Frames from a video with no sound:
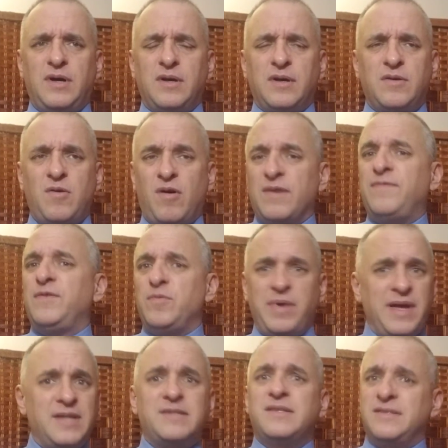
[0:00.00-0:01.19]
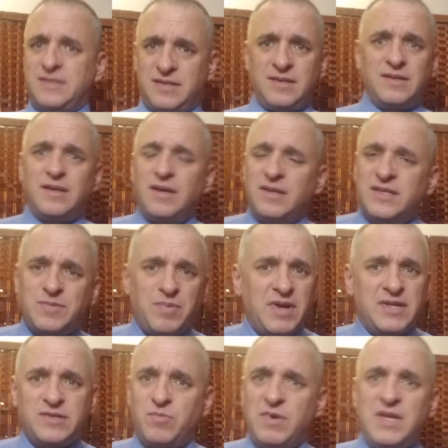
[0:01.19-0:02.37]
caught a few passes this
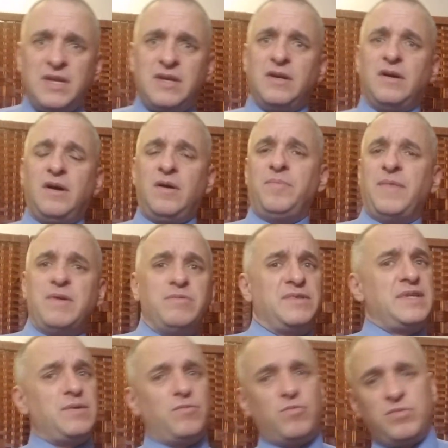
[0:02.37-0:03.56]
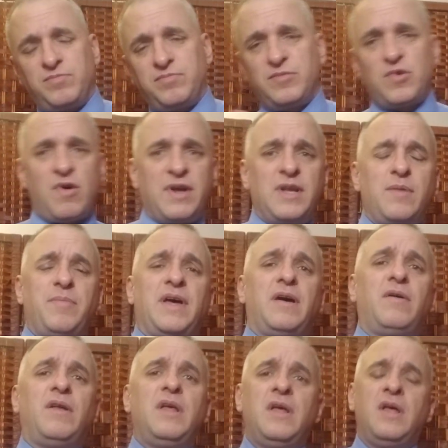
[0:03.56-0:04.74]
past week. They were talking
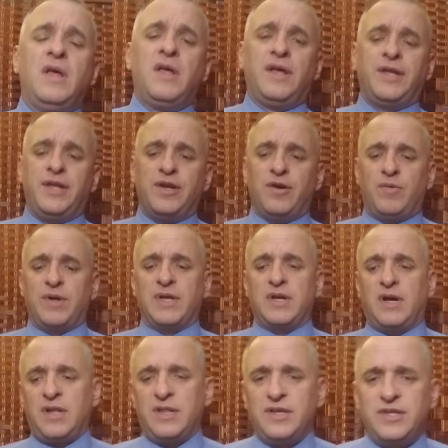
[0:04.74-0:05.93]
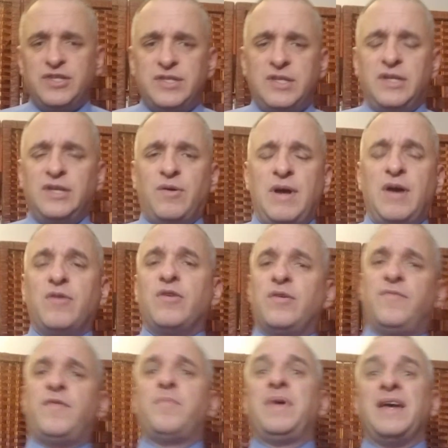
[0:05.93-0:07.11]
about, in college, how good
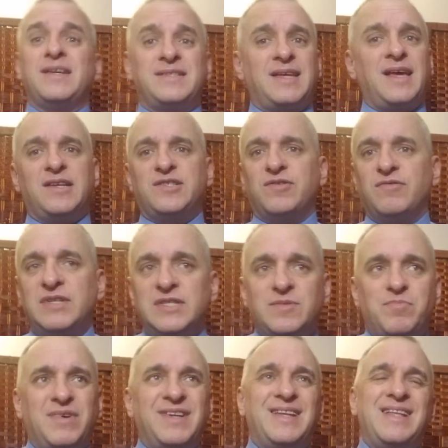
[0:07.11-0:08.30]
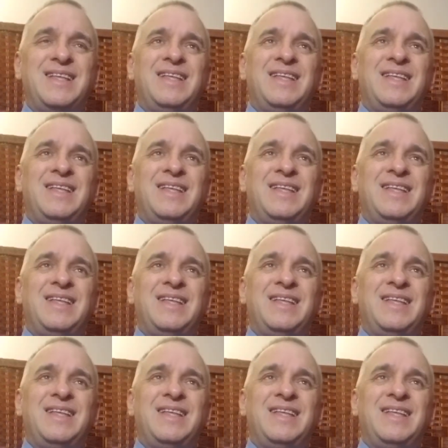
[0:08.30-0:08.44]
of a pass catcher is, but,